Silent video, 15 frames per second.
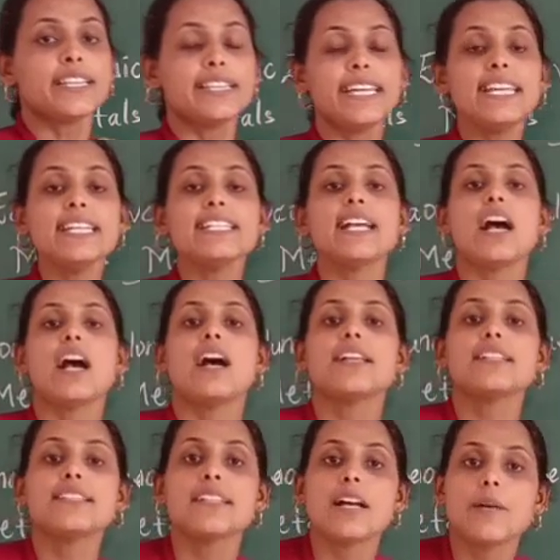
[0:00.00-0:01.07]
these are
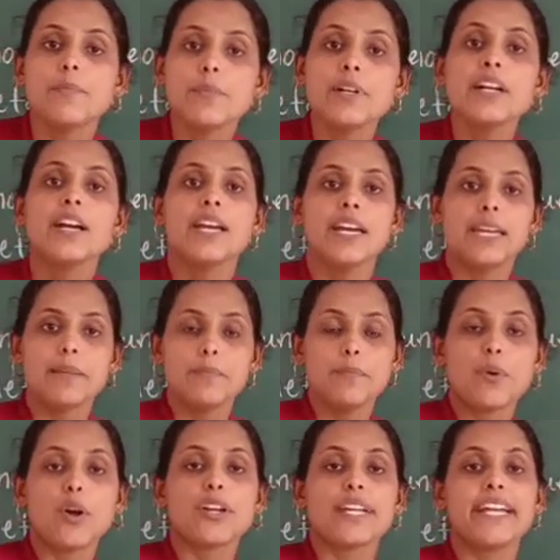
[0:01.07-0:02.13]
some
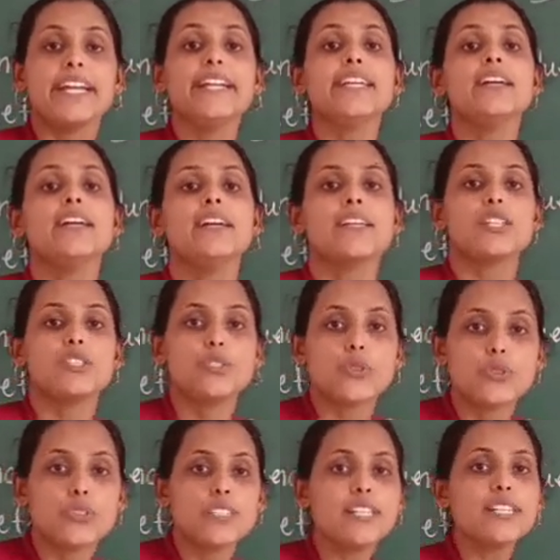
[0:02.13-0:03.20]
important
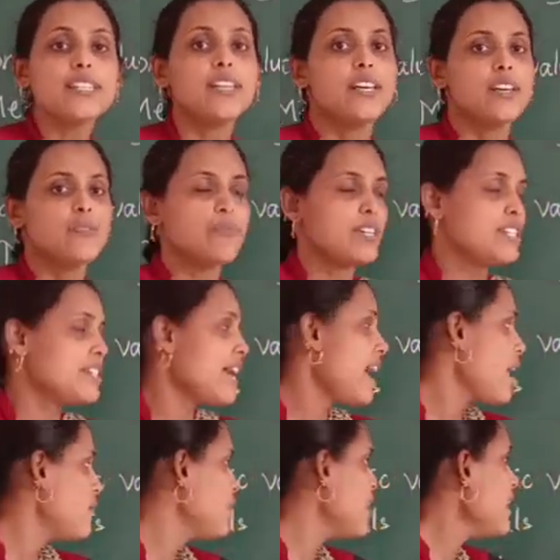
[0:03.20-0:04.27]
resources which
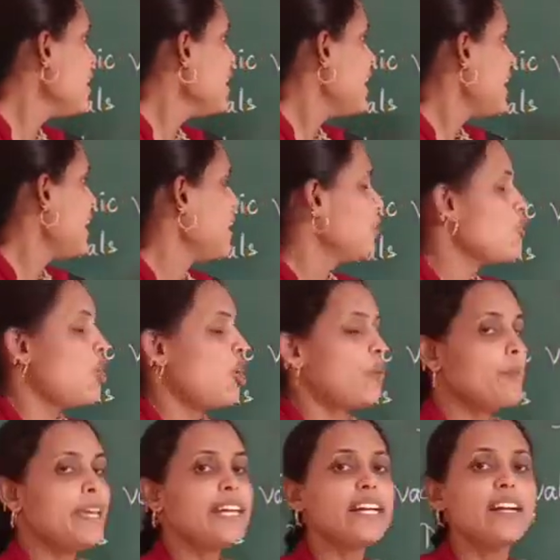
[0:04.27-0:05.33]
have a
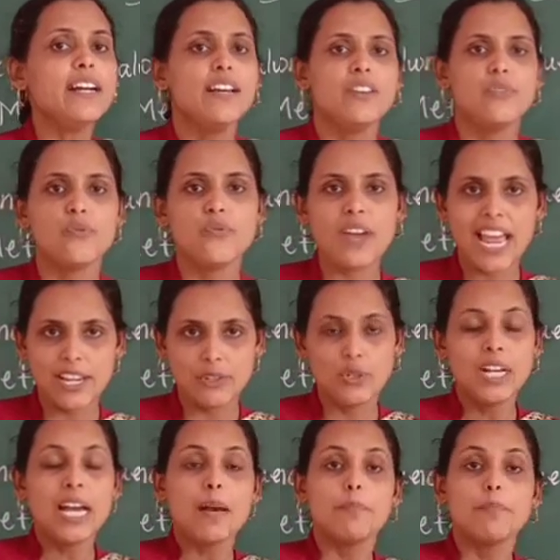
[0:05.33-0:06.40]
economic
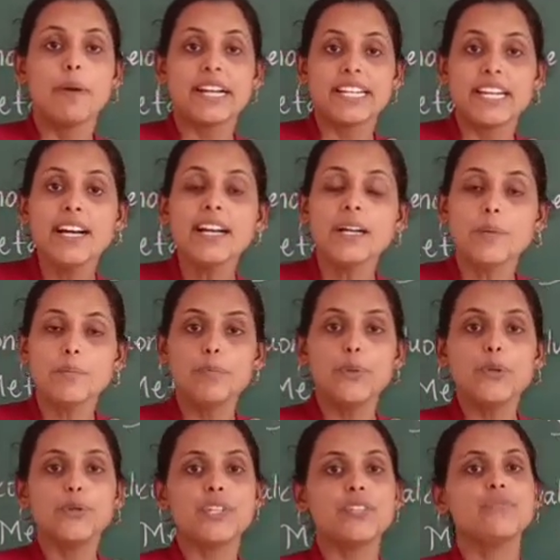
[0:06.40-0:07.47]
value. But a
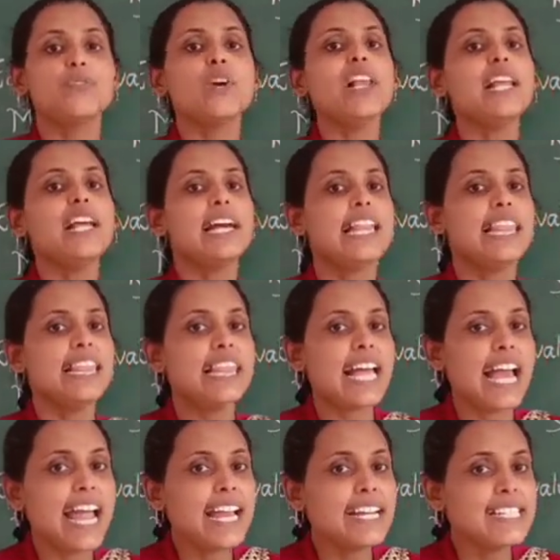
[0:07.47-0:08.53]
beautiful
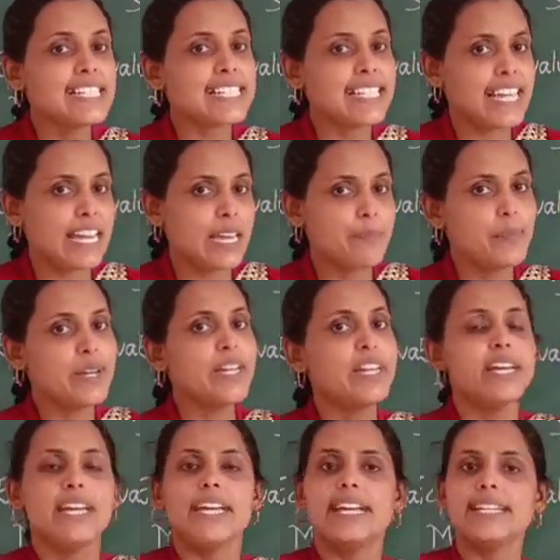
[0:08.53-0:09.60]
landscape,
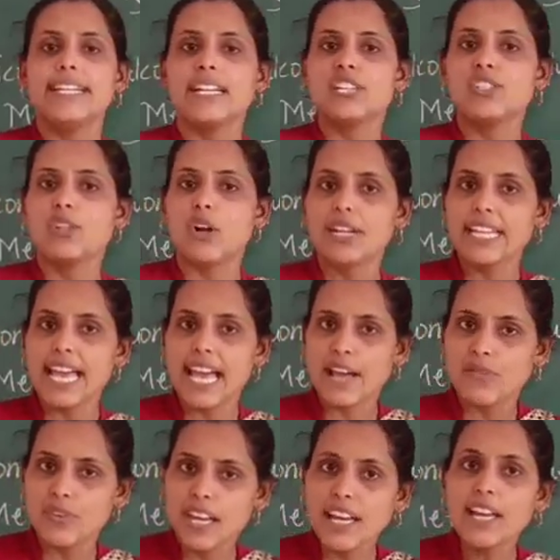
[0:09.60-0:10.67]
it does not
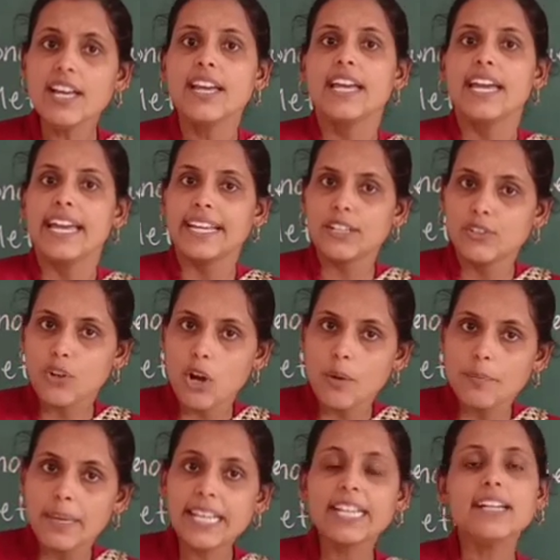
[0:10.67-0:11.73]
have a
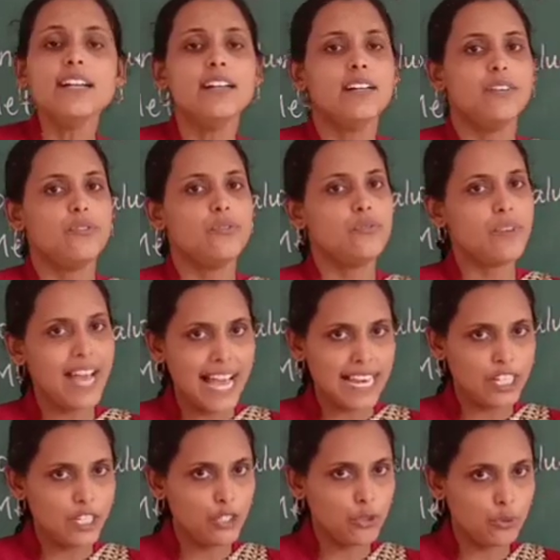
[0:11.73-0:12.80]
economic
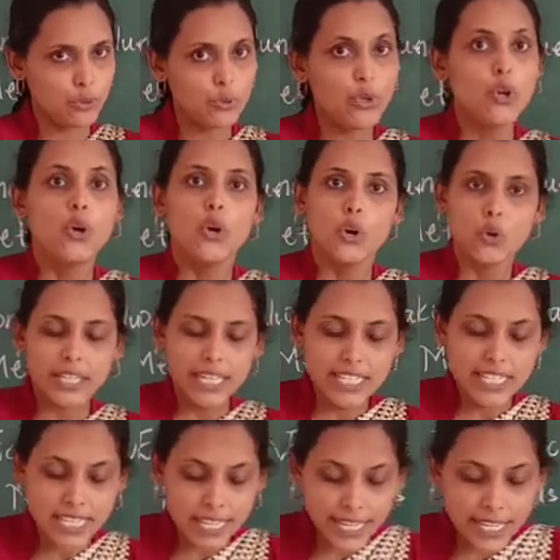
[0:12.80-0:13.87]
value. Okay
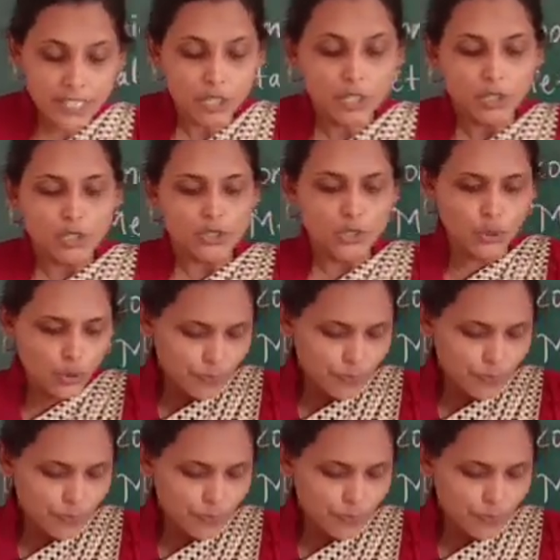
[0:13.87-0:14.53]
children, so